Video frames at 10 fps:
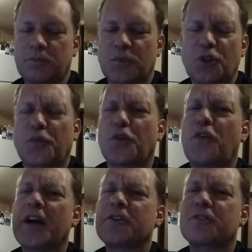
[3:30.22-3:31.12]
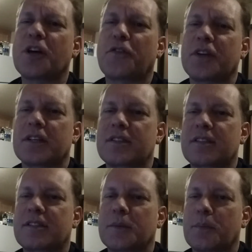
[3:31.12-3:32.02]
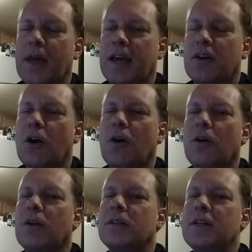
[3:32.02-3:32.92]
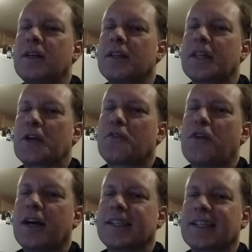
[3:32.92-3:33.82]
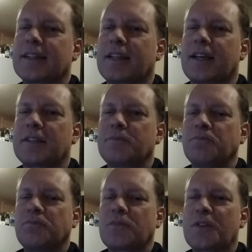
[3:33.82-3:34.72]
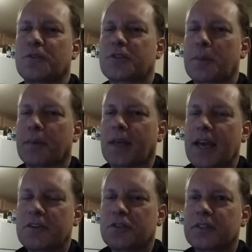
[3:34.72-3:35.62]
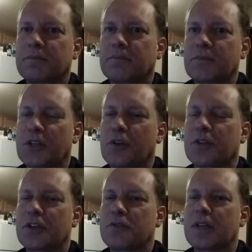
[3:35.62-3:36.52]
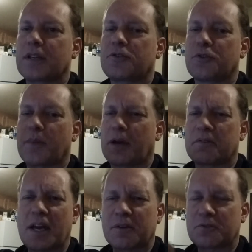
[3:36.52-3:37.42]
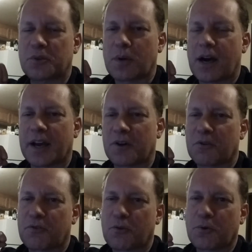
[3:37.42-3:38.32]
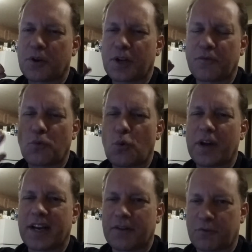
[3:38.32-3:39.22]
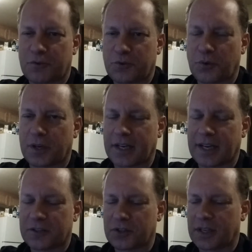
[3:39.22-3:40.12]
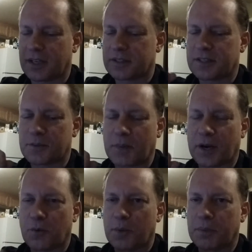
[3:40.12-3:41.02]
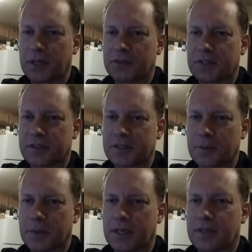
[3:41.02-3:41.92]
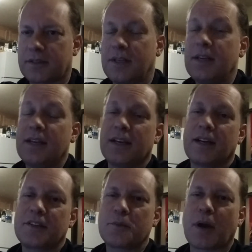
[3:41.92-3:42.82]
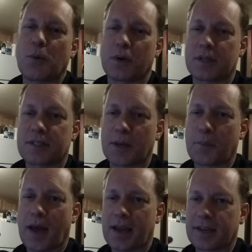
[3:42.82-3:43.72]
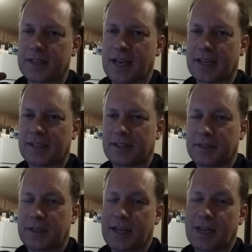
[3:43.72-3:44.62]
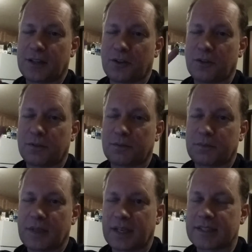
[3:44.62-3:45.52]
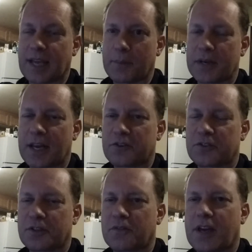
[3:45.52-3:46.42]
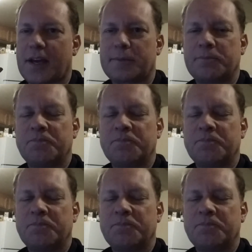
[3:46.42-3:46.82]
So if you find yourself in a system at all that you're finding that there's supplication, that you need to bow down to a higher authority of whatever sort it actually is, doesn't matter what belief system it is, then you might want to step back and take a little examination of that.